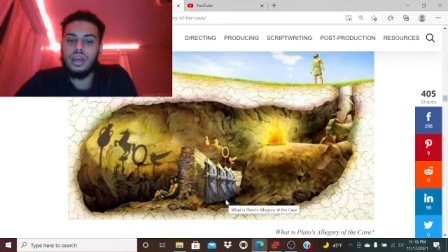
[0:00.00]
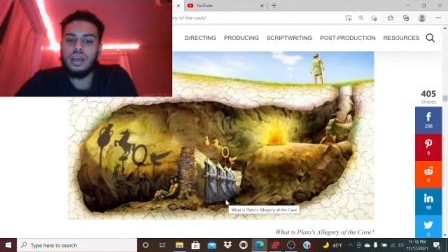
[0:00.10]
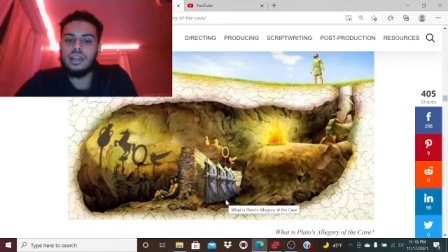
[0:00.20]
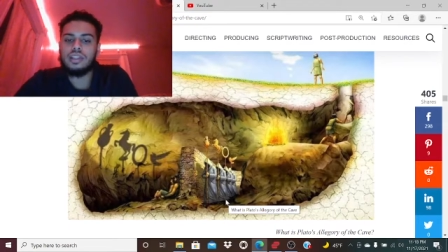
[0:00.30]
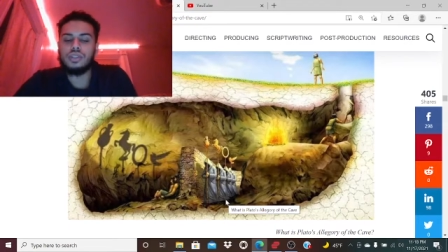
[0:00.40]

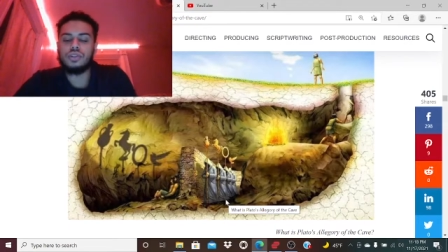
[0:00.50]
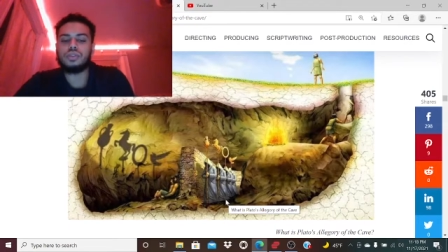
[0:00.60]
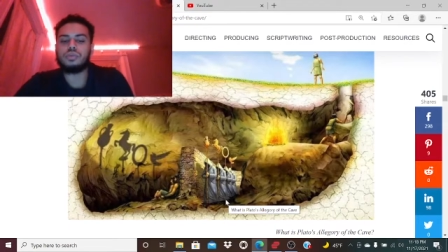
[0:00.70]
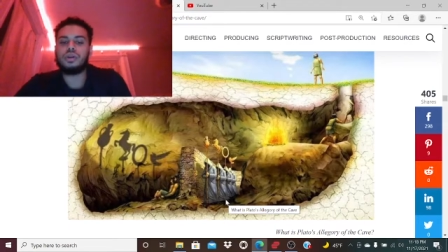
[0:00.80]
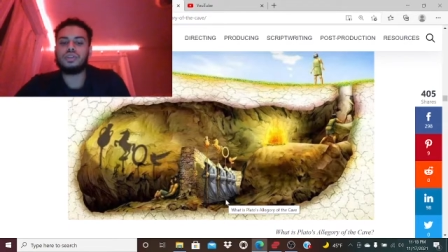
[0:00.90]
it is
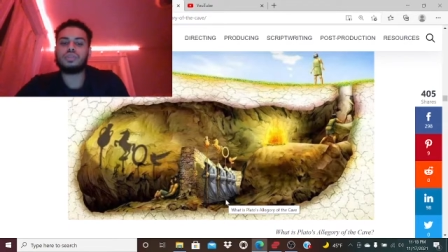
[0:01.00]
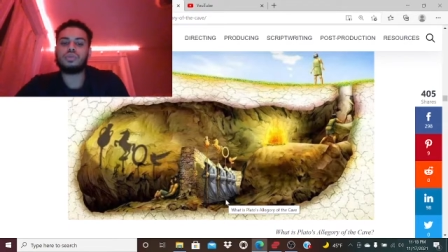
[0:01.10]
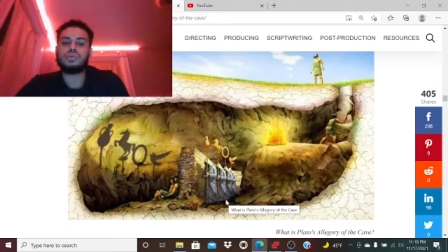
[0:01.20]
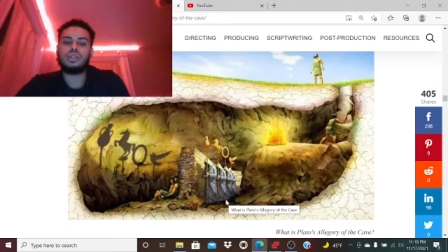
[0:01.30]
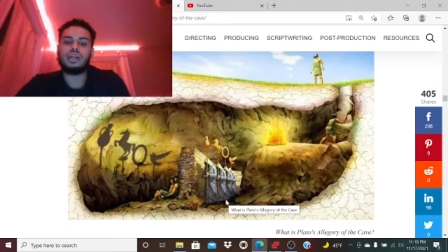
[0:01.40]
also
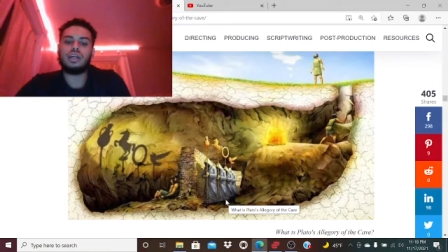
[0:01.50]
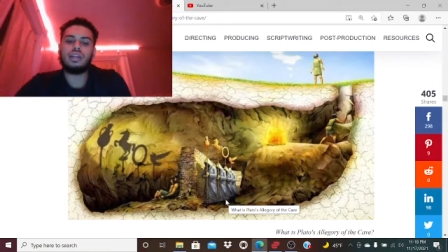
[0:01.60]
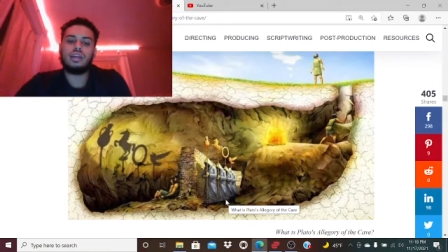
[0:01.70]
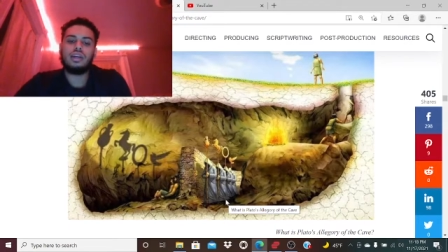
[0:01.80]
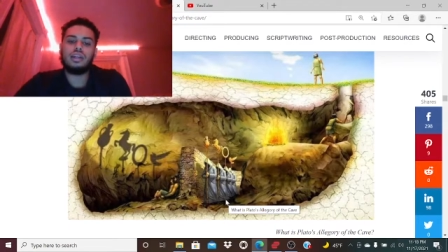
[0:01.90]
possible that
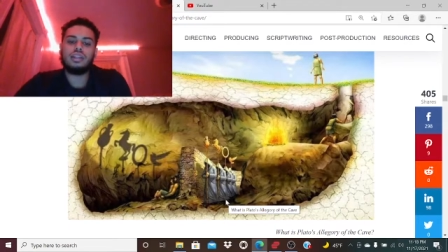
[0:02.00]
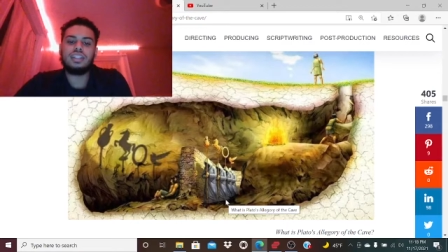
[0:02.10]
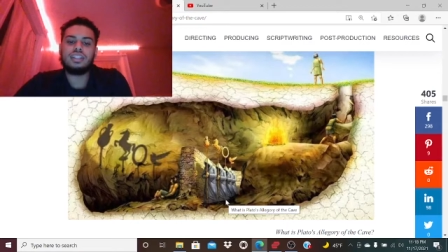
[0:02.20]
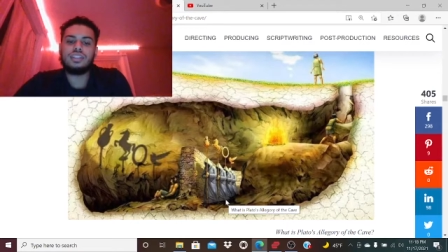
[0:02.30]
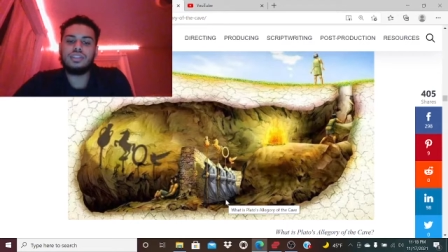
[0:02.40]

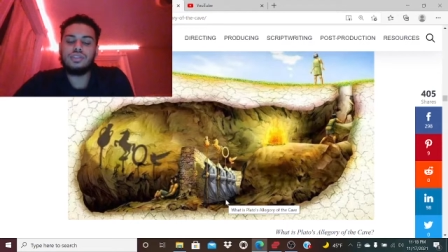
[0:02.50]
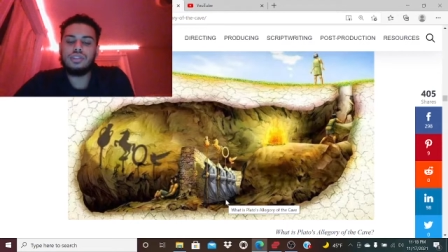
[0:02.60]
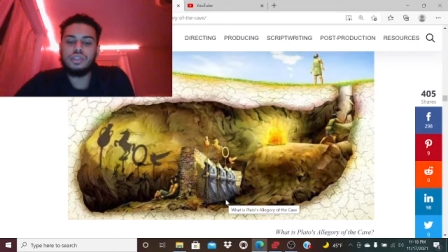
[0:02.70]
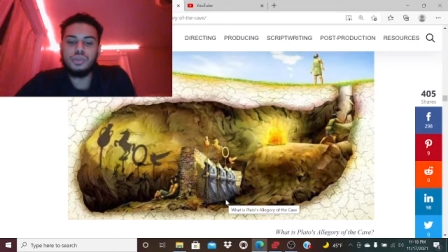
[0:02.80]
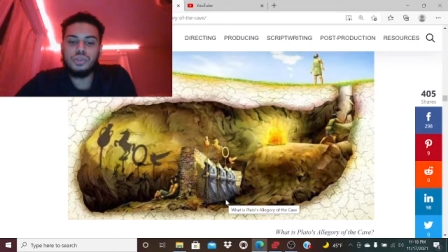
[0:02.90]
these
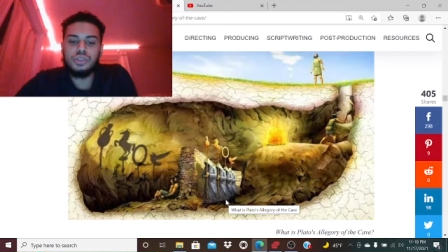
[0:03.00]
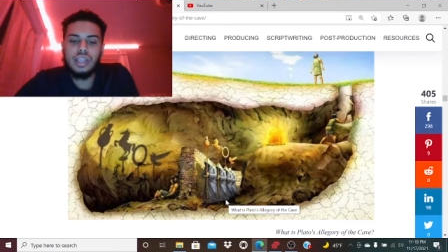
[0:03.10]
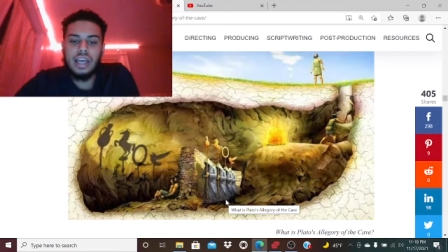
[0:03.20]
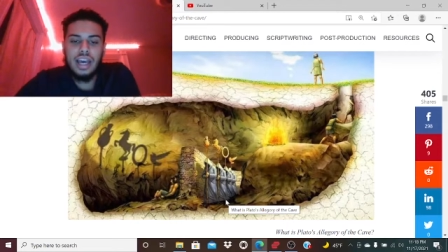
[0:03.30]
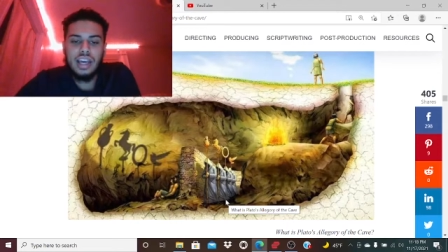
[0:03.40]
individuals
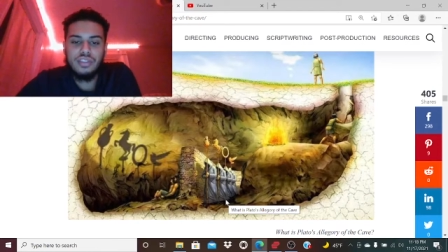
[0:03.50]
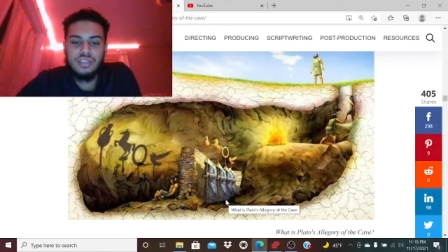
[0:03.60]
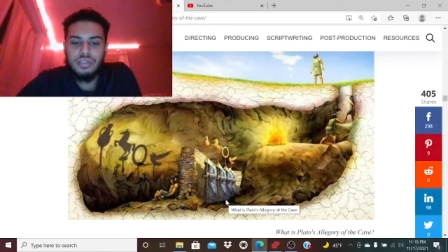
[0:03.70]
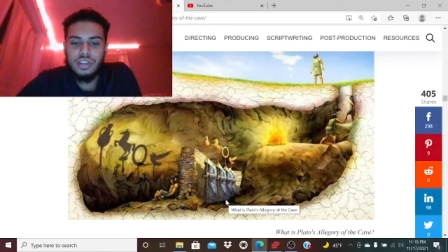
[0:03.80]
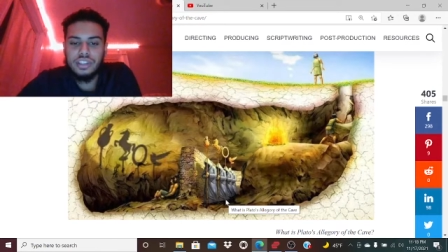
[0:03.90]
have
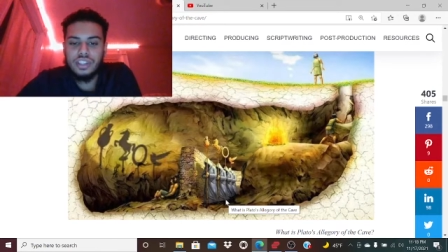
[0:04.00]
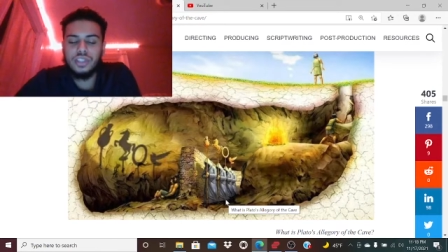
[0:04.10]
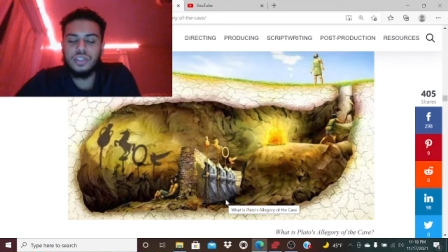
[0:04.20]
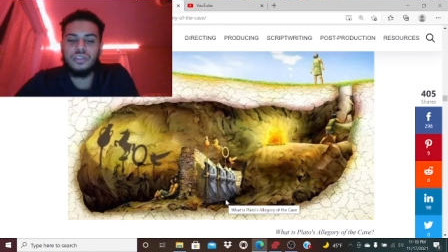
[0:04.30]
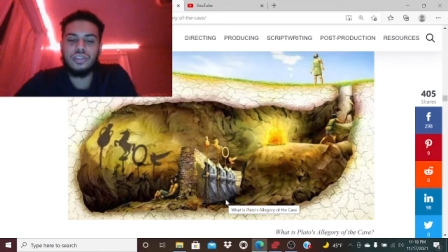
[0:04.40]

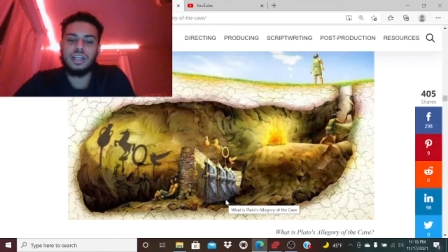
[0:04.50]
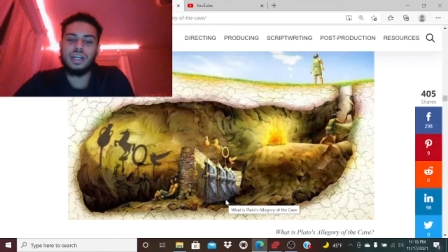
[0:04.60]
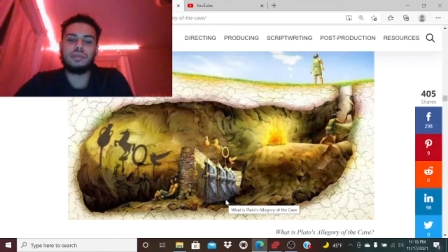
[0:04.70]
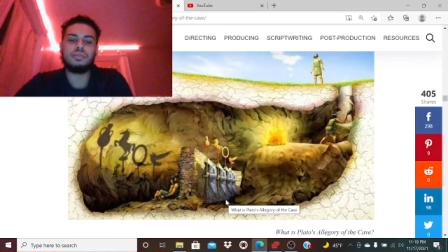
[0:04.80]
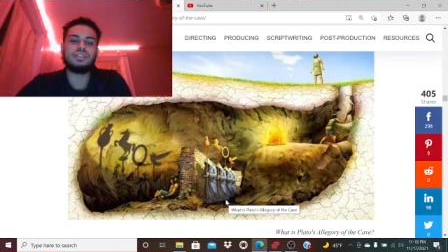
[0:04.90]
invested their
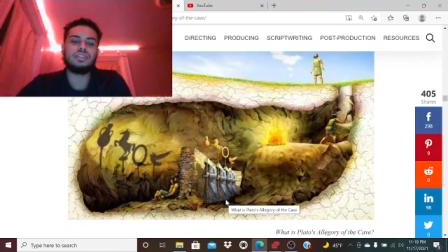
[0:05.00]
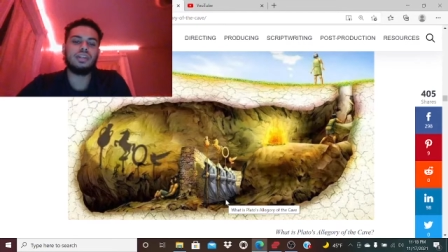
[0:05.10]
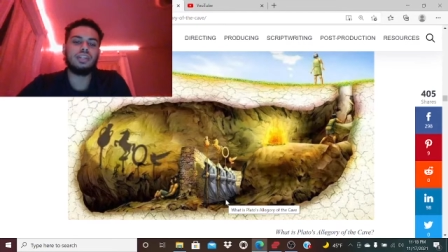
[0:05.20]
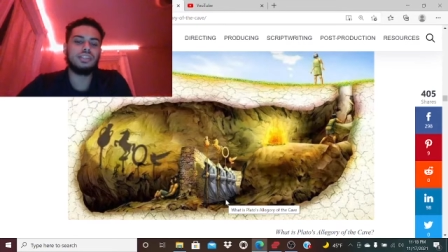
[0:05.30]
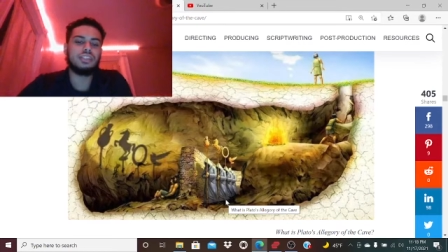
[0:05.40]
time and their
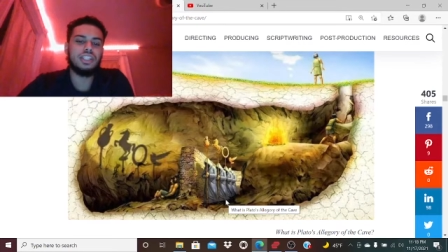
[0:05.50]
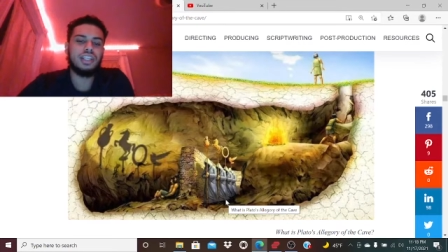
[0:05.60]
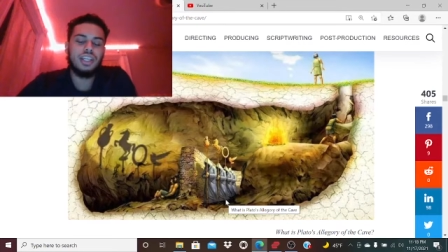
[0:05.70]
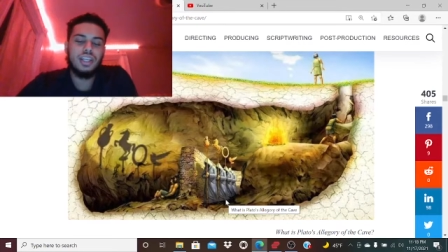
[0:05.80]
energy